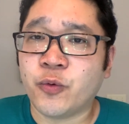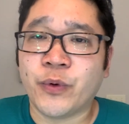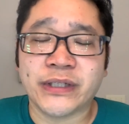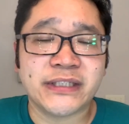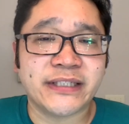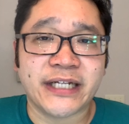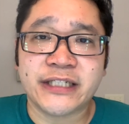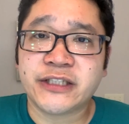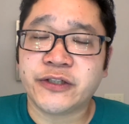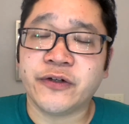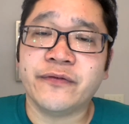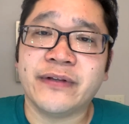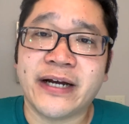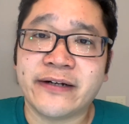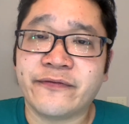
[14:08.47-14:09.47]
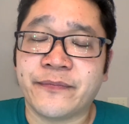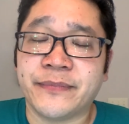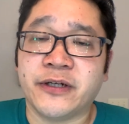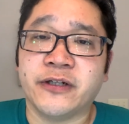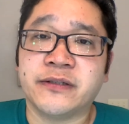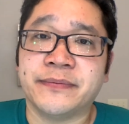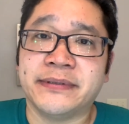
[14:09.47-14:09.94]
What scents do you like from the
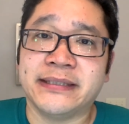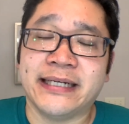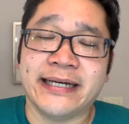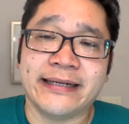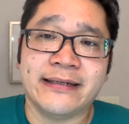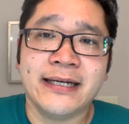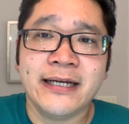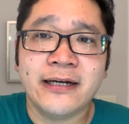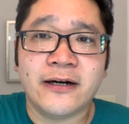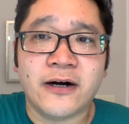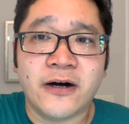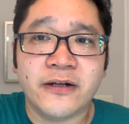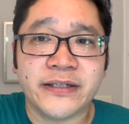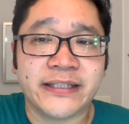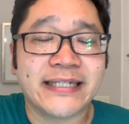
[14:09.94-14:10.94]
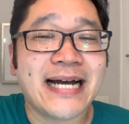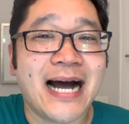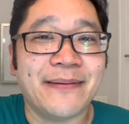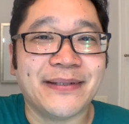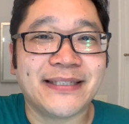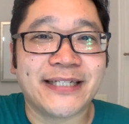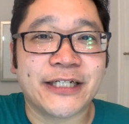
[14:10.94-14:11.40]
Ultima line? All in the
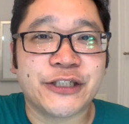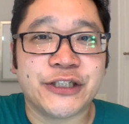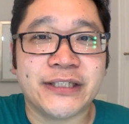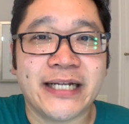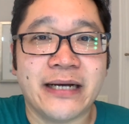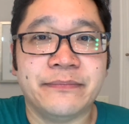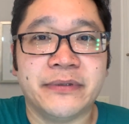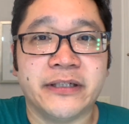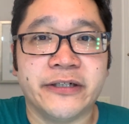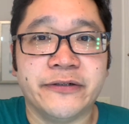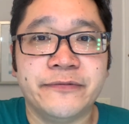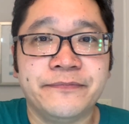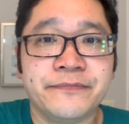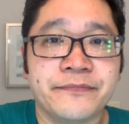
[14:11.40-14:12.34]
comment section down below.